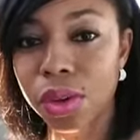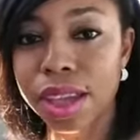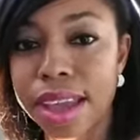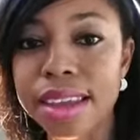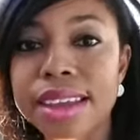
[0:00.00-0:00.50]

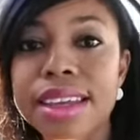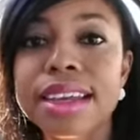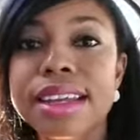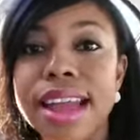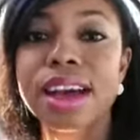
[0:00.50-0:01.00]
Okay.
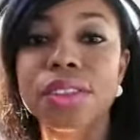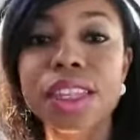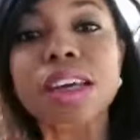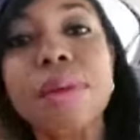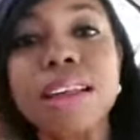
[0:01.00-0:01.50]
Now
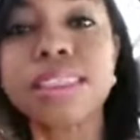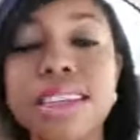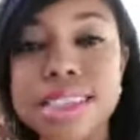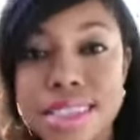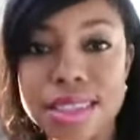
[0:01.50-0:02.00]
think about
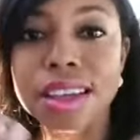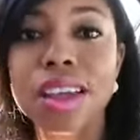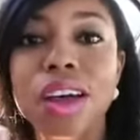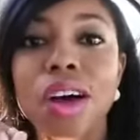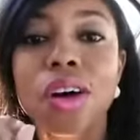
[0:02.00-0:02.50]
this.
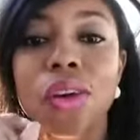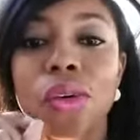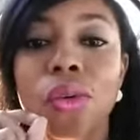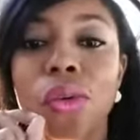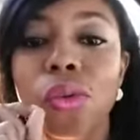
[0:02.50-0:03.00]

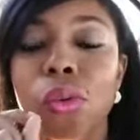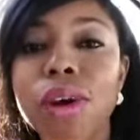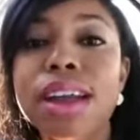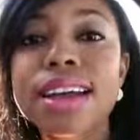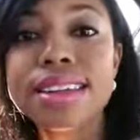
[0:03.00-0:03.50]

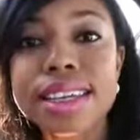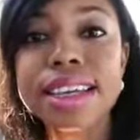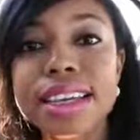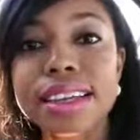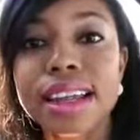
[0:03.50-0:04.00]
What I
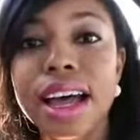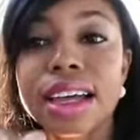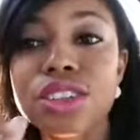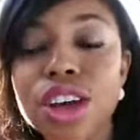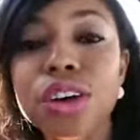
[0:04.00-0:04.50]
did,
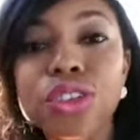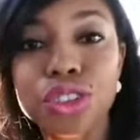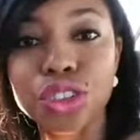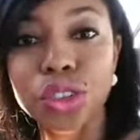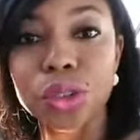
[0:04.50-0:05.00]
I
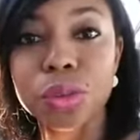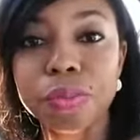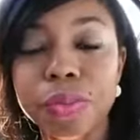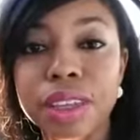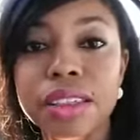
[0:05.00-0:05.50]
told
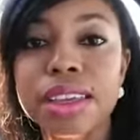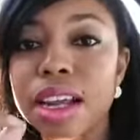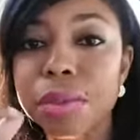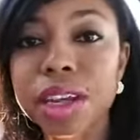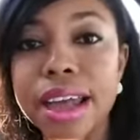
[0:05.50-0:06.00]
you
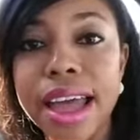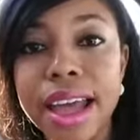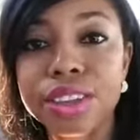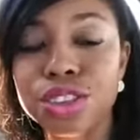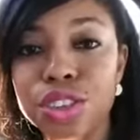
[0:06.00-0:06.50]
that I'm going to
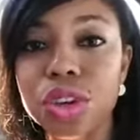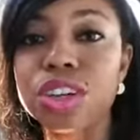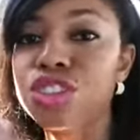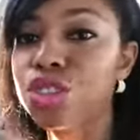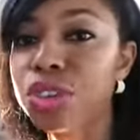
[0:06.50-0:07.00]
ask you
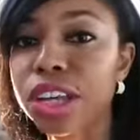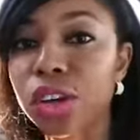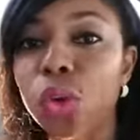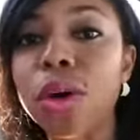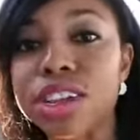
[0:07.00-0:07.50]
a
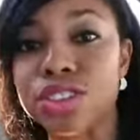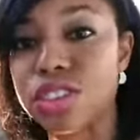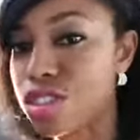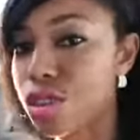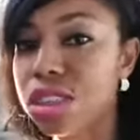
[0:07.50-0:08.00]
trick
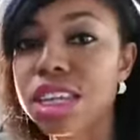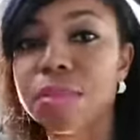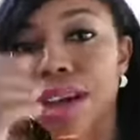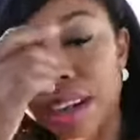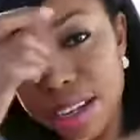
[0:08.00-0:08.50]
question. So
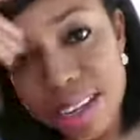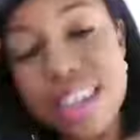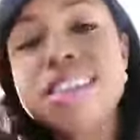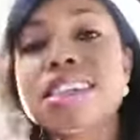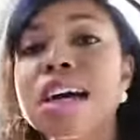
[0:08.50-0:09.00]
think about it.
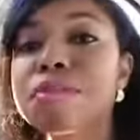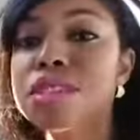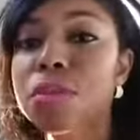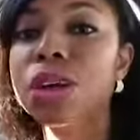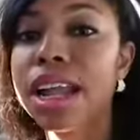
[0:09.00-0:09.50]
Anytime
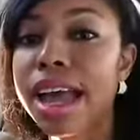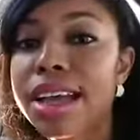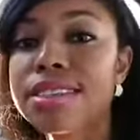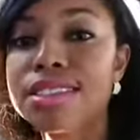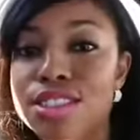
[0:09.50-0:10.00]
someone
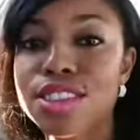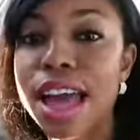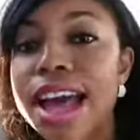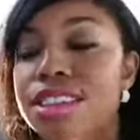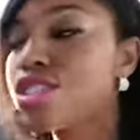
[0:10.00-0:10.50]
asks
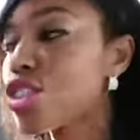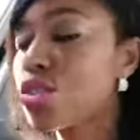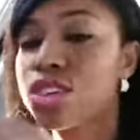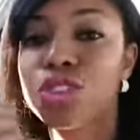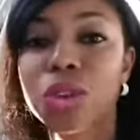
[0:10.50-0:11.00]

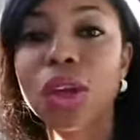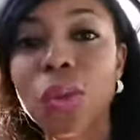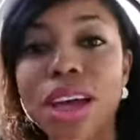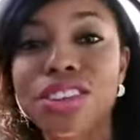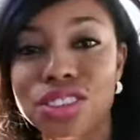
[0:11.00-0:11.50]
you a trick
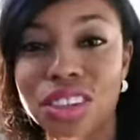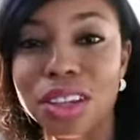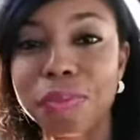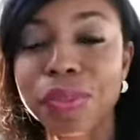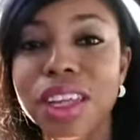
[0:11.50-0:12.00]

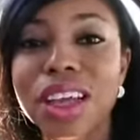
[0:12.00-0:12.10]
question,